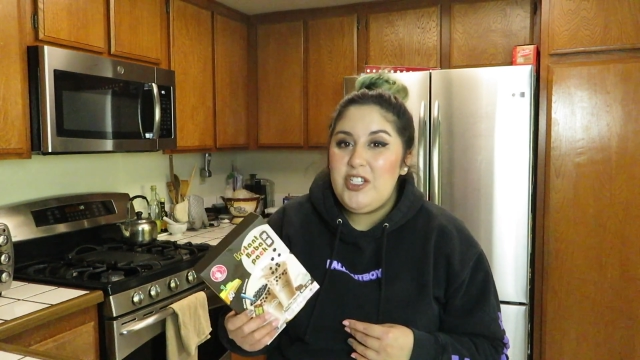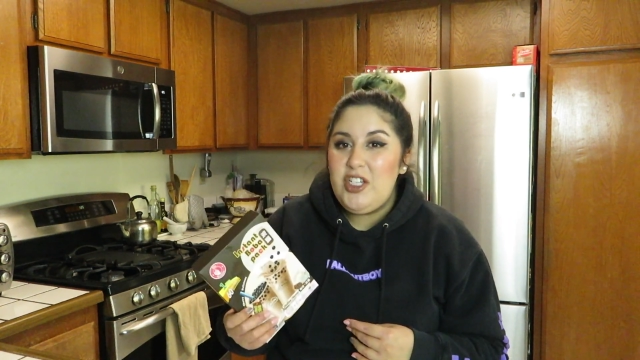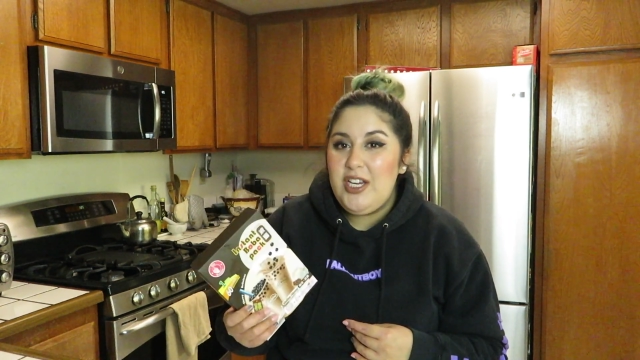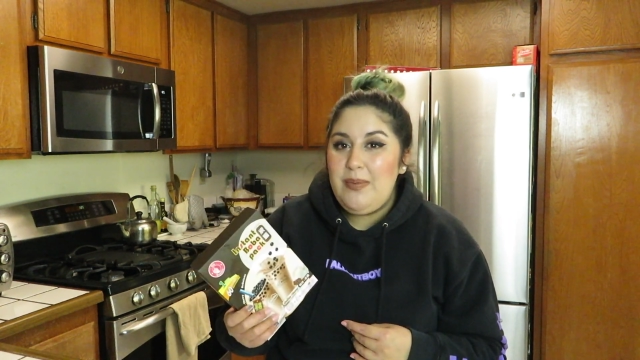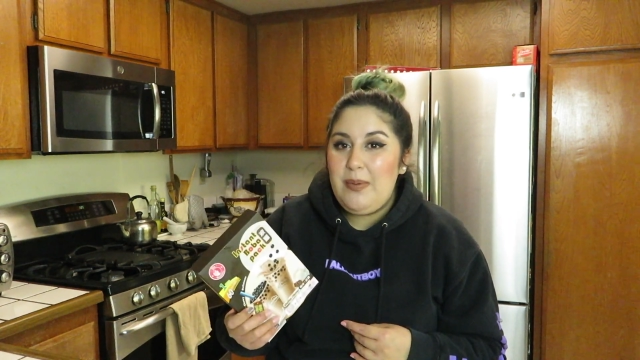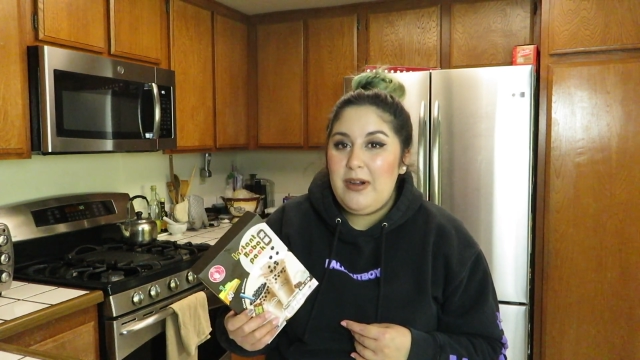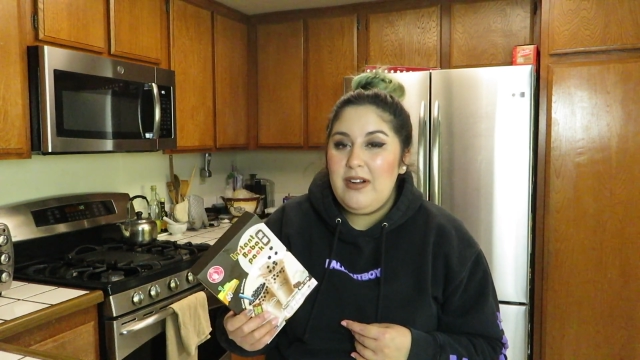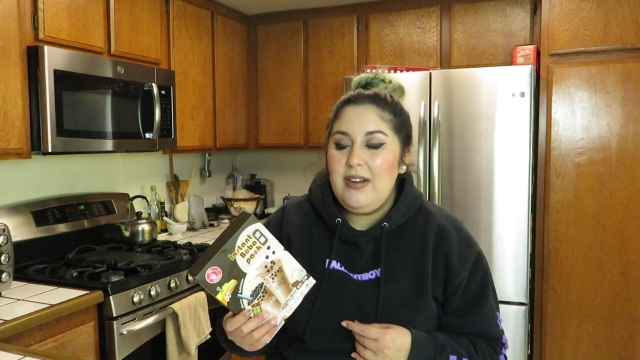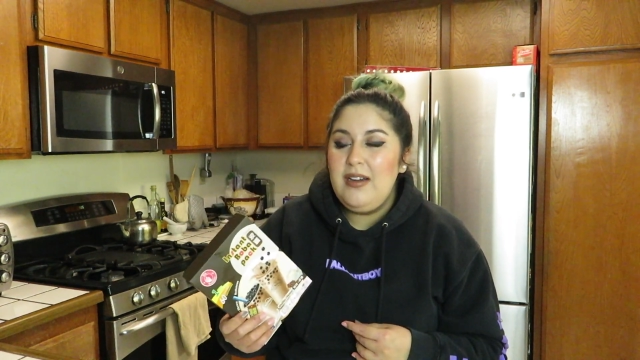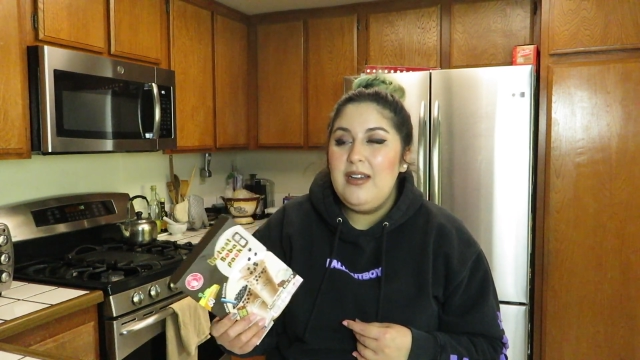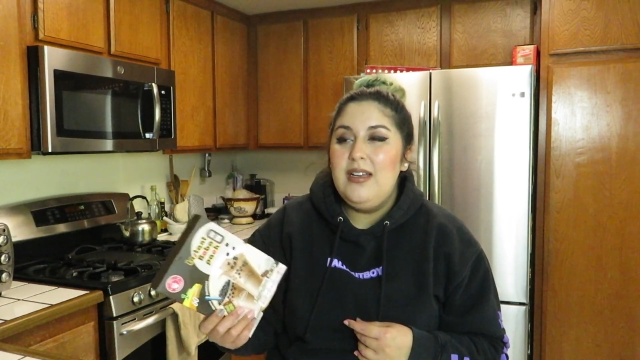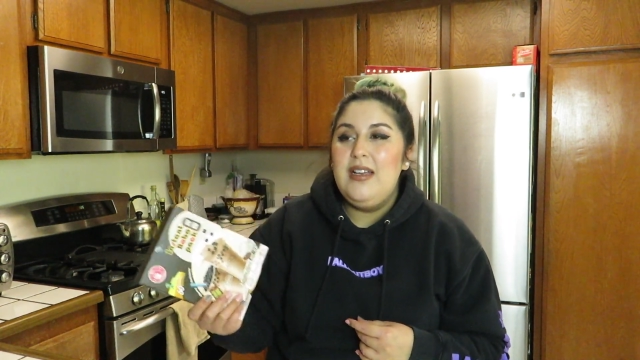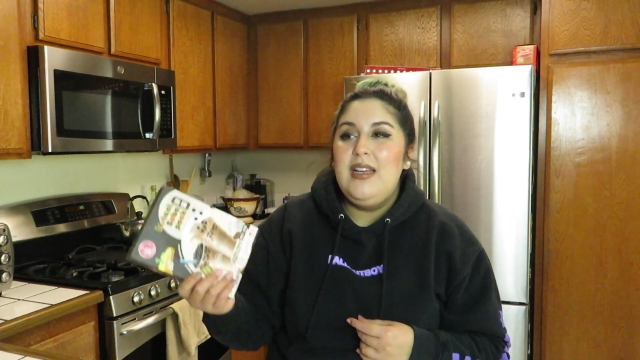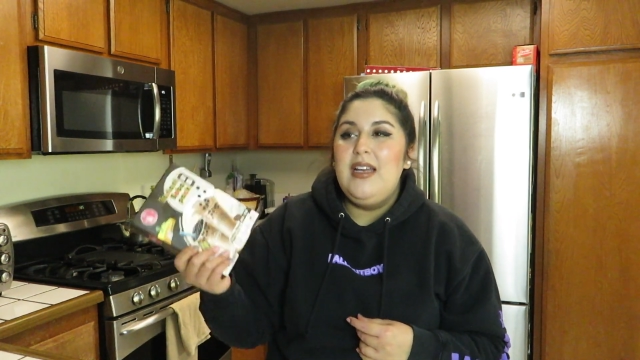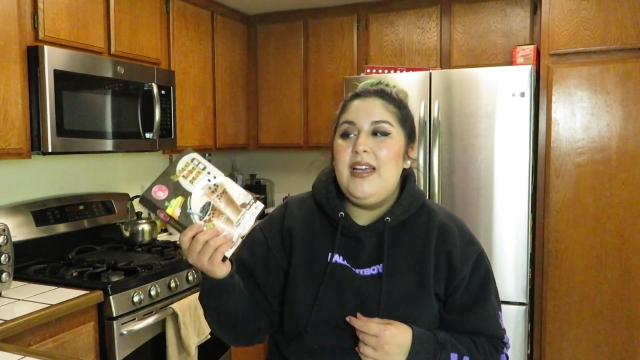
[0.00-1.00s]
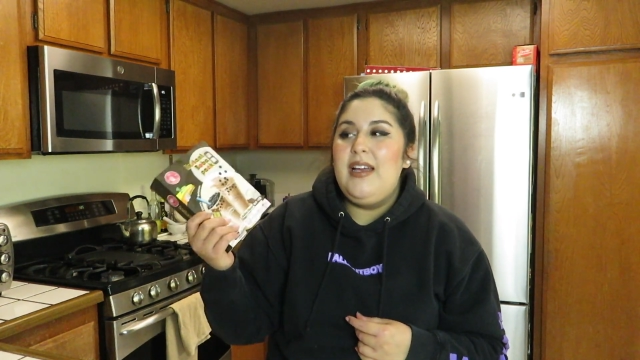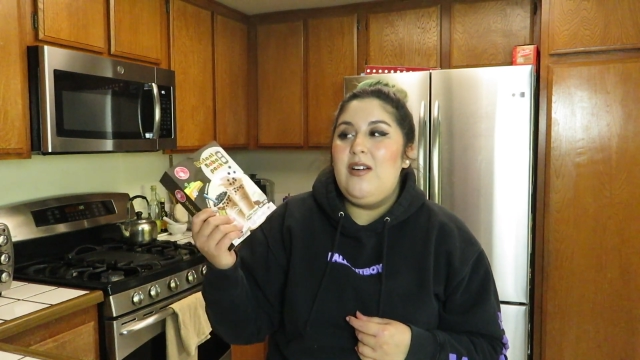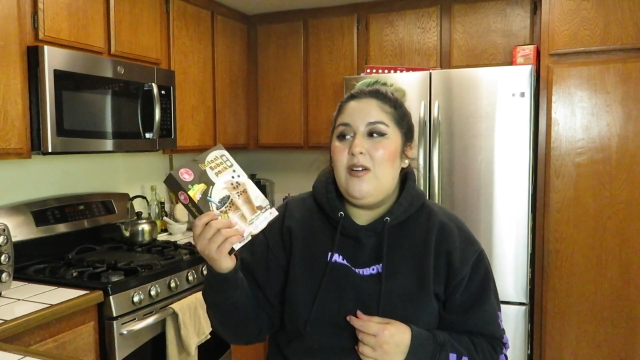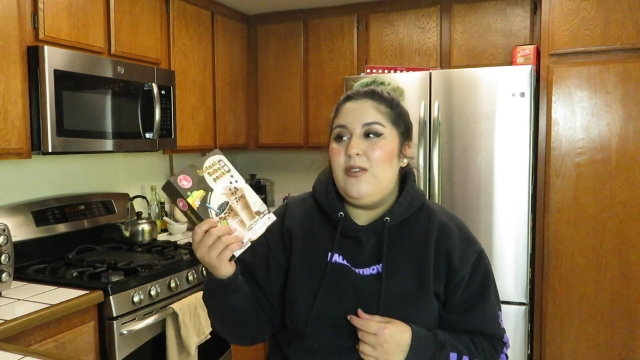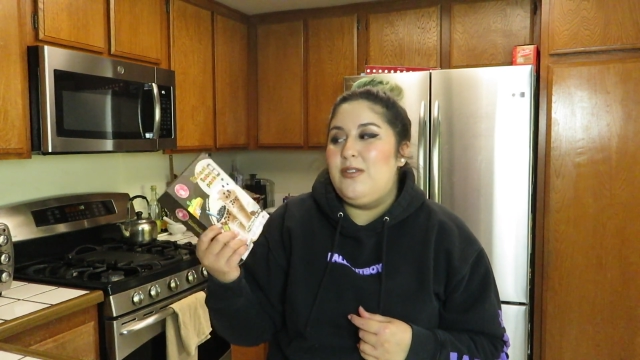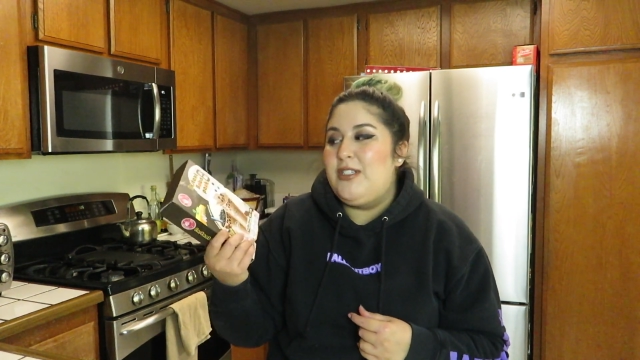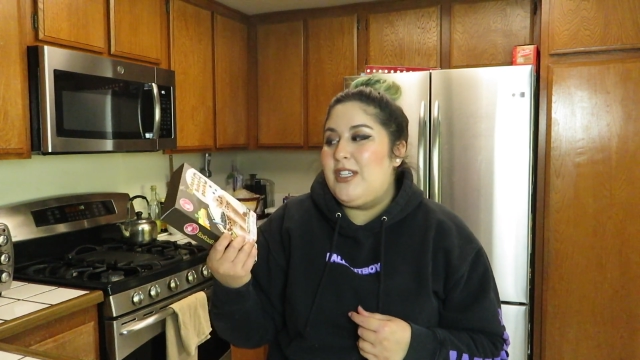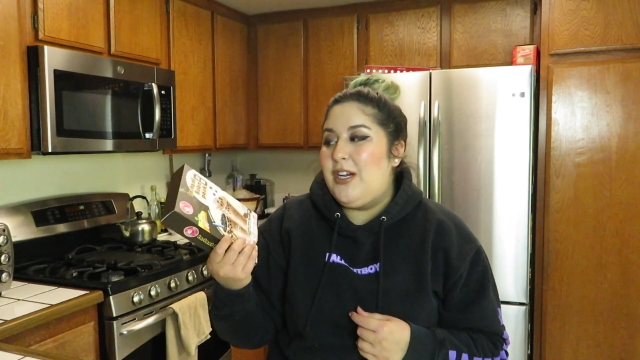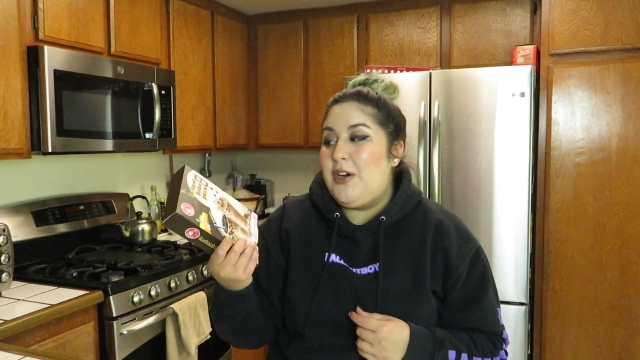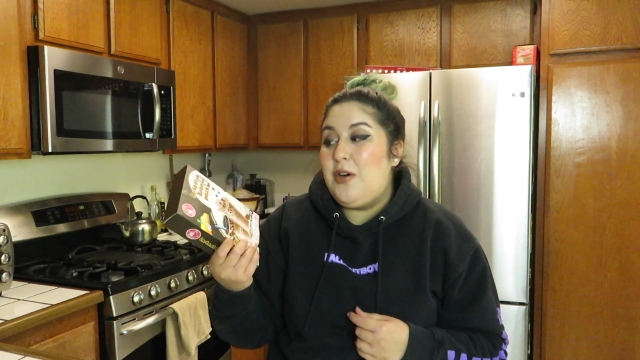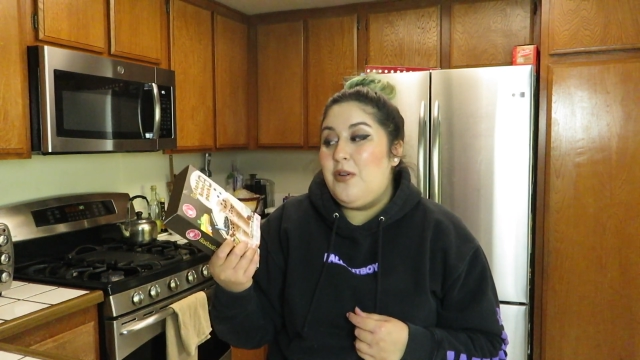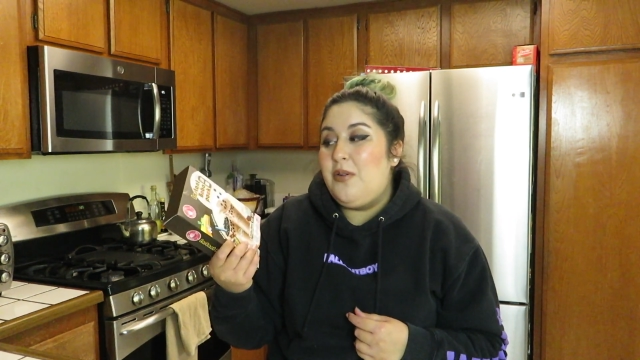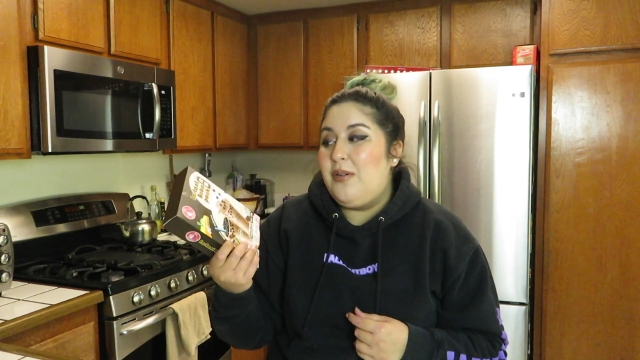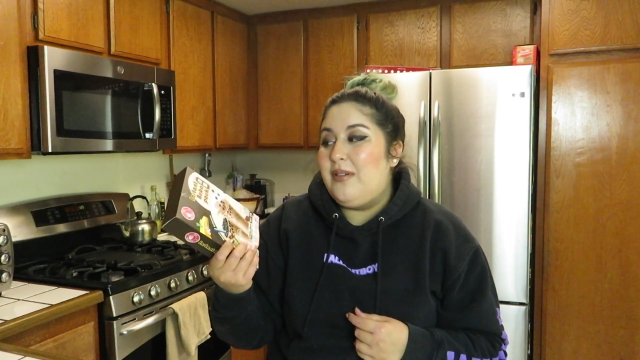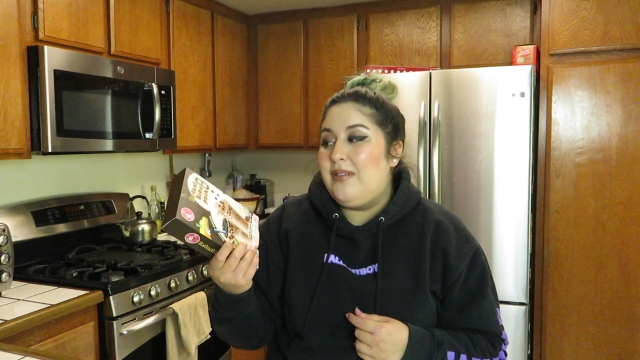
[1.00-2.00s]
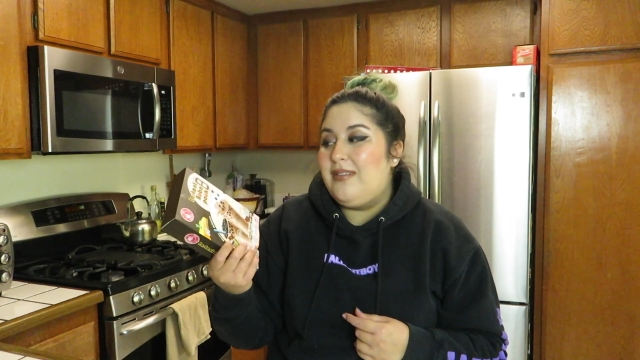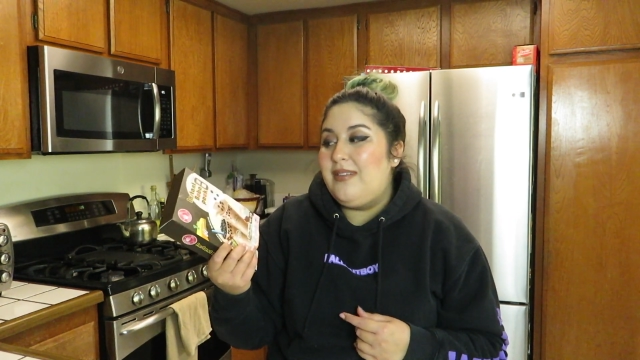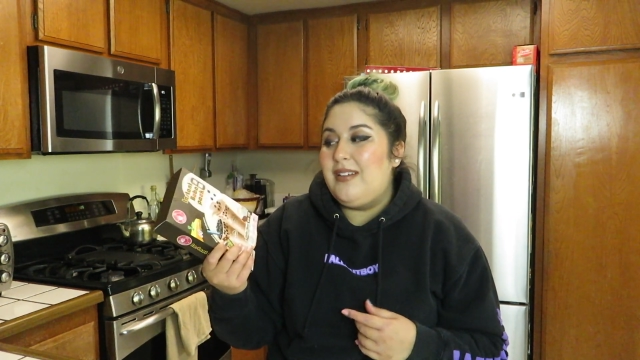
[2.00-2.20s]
cheaper. It also